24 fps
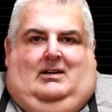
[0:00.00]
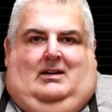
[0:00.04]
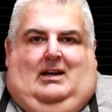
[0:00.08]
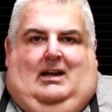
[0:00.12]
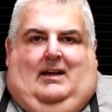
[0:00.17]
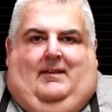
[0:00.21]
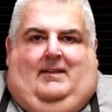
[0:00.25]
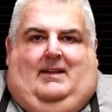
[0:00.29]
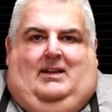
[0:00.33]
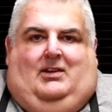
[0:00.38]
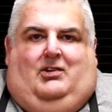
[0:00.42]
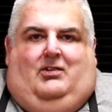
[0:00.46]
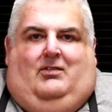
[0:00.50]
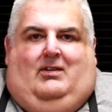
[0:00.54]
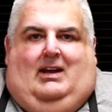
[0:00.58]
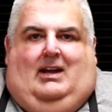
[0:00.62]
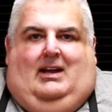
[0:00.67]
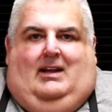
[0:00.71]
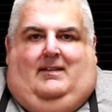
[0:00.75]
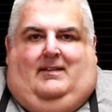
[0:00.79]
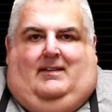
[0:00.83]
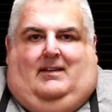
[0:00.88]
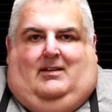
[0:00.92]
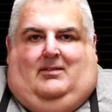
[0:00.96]
and then you
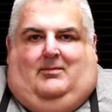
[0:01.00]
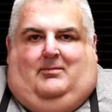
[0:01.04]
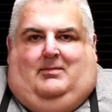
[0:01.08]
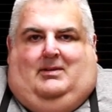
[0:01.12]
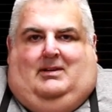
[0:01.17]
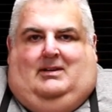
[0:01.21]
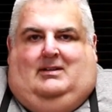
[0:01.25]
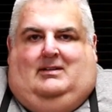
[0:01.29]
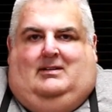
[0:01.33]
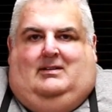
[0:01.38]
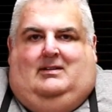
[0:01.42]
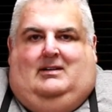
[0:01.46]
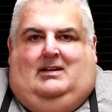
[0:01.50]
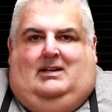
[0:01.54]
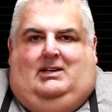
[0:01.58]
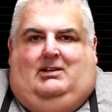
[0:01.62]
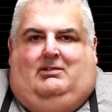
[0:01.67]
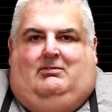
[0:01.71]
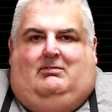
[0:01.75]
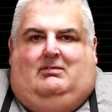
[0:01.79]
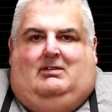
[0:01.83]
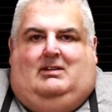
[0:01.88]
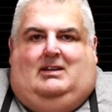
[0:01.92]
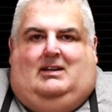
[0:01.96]
ate them, and
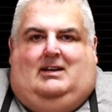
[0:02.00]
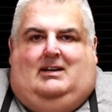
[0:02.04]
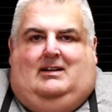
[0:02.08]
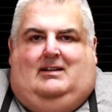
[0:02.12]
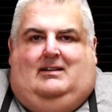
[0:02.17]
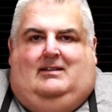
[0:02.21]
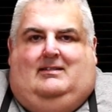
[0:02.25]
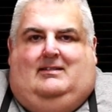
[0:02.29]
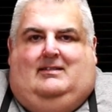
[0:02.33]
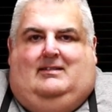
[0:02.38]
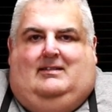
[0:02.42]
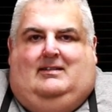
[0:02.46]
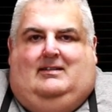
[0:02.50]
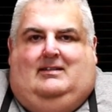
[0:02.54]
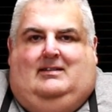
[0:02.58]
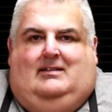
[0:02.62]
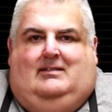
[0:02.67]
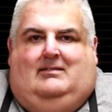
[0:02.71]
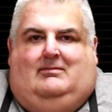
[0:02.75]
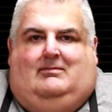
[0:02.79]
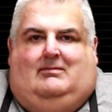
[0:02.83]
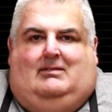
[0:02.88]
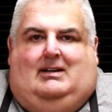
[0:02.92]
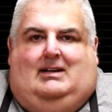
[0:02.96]
you realized,
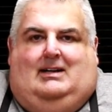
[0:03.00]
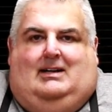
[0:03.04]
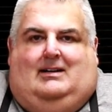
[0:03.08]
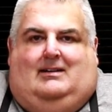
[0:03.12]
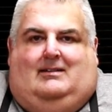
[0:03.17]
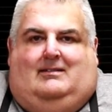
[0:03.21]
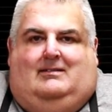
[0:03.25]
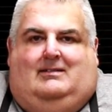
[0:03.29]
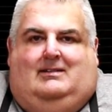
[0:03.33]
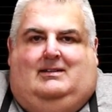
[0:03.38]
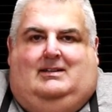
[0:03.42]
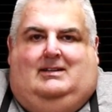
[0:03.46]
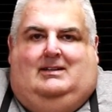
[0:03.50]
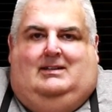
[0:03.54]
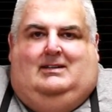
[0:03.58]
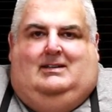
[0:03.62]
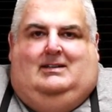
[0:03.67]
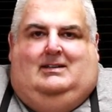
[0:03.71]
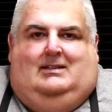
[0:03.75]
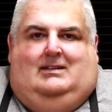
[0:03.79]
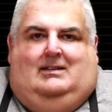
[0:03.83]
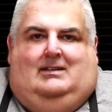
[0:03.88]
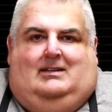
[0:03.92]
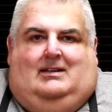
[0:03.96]
wow,
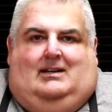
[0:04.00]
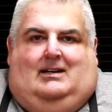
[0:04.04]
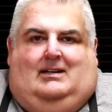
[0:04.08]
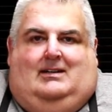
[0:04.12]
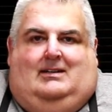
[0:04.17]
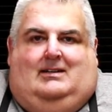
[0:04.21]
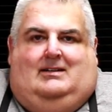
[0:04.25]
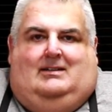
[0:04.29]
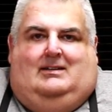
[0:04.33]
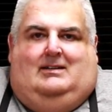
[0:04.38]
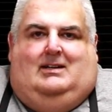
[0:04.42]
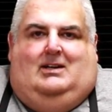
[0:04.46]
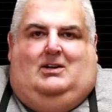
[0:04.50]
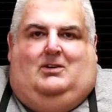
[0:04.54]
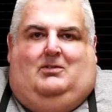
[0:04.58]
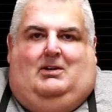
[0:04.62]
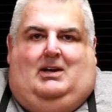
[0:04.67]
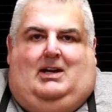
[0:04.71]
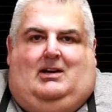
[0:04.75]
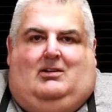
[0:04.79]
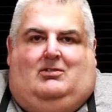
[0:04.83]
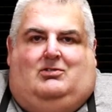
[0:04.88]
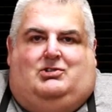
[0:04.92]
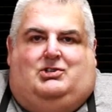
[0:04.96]
I didn't know
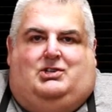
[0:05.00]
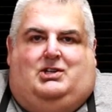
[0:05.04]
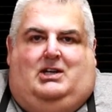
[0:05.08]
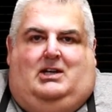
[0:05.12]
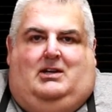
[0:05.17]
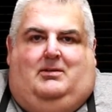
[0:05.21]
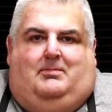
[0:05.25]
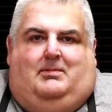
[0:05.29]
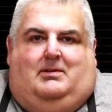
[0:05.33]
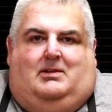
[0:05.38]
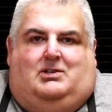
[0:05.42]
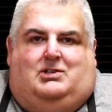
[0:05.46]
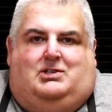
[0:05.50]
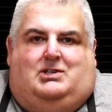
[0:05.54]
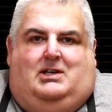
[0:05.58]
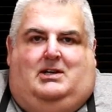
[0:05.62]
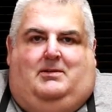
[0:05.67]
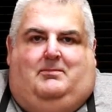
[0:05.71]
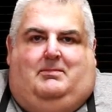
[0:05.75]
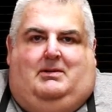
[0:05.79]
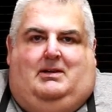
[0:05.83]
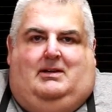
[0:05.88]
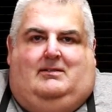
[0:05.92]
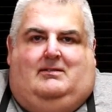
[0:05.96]
how cheap a
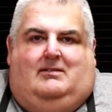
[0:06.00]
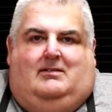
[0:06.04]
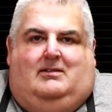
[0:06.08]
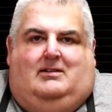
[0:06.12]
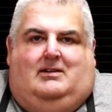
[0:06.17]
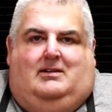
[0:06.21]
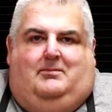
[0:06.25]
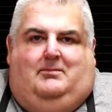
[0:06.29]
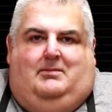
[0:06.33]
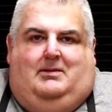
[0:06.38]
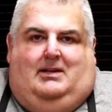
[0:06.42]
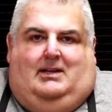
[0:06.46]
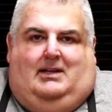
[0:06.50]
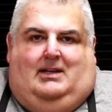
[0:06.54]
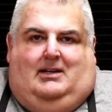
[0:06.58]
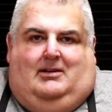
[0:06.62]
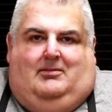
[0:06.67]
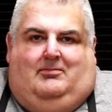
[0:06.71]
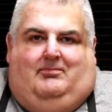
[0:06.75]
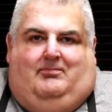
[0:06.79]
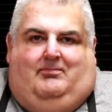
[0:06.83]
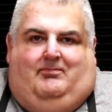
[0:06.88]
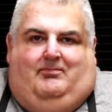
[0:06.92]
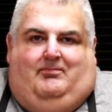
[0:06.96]
cheap pizza could be.
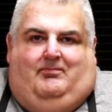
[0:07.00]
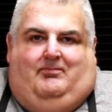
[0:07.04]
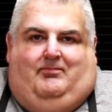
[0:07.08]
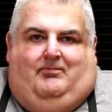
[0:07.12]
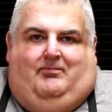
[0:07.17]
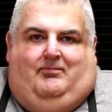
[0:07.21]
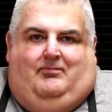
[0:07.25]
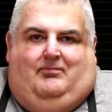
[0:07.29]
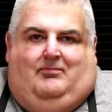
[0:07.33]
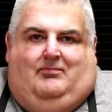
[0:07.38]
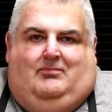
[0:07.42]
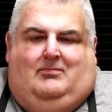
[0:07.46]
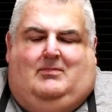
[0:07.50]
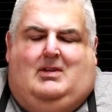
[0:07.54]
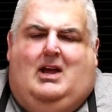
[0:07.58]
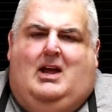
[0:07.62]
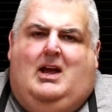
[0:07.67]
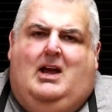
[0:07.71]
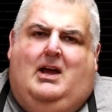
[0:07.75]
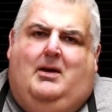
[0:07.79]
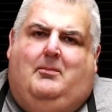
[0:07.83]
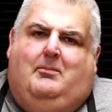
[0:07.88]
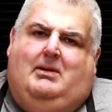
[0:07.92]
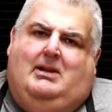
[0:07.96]

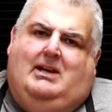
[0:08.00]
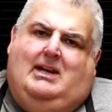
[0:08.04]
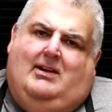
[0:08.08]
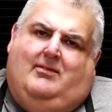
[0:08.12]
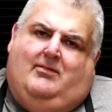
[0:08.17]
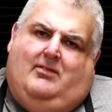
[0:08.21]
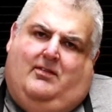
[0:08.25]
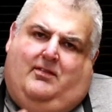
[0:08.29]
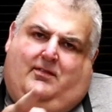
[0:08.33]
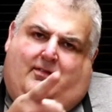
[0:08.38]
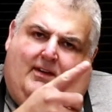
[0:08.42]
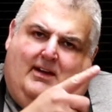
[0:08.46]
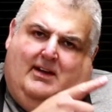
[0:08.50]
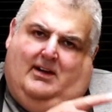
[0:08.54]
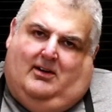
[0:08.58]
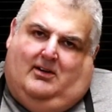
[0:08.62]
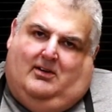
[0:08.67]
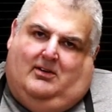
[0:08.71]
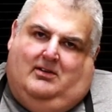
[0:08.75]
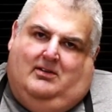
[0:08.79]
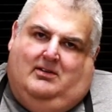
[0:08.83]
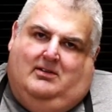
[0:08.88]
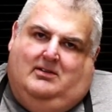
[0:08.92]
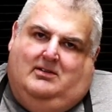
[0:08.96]
But never
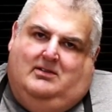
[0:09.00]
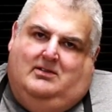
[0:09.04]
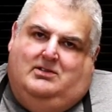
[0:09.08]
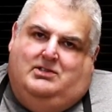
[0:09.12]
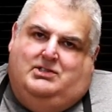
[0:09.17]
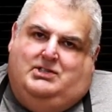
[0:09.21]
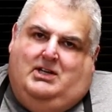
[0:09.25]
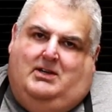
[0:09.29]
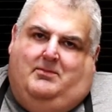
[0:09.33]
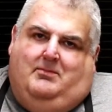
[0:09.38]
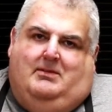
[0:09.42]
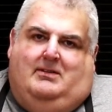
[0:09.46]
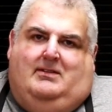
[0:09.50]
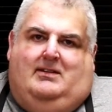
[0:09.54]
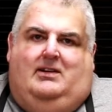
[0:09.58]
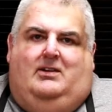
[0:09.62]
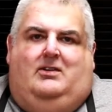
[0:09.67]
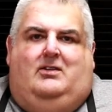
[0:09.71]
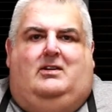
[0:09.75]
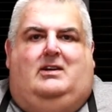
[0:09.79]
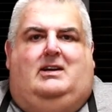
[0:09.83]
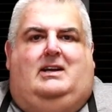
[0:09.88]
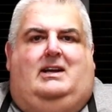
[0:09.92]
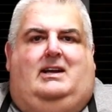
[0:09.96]
fear, Jim is
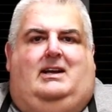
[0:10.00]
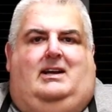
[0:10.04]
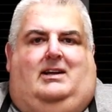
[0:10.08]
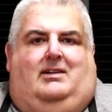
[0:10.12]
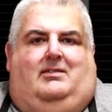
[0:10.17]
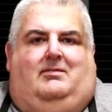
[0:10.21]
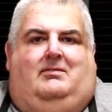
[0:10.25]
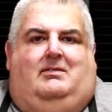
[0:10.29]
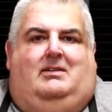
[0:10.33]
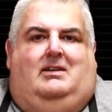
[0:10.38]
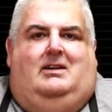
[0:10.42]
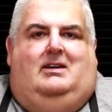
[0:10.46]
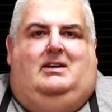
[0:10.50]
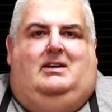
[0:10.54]
here again.